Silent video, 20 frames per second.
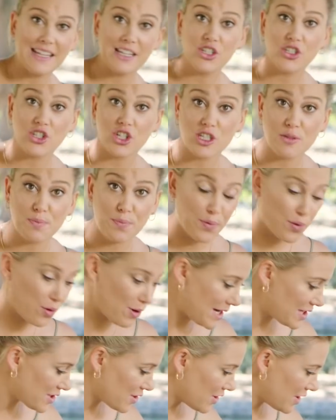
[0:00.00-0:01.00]
then just
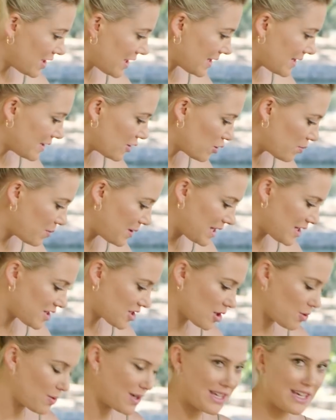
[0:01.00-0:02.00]
press on it a little bit
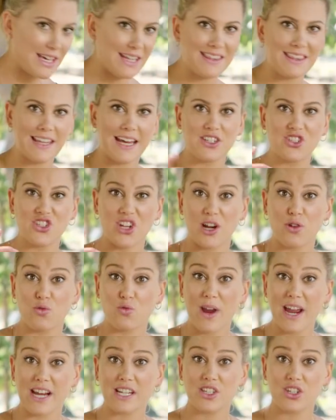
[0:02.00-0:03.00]
so we get that
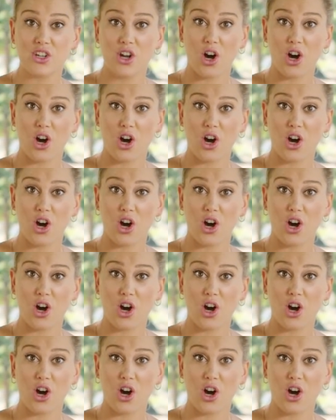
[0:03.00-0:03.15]
direct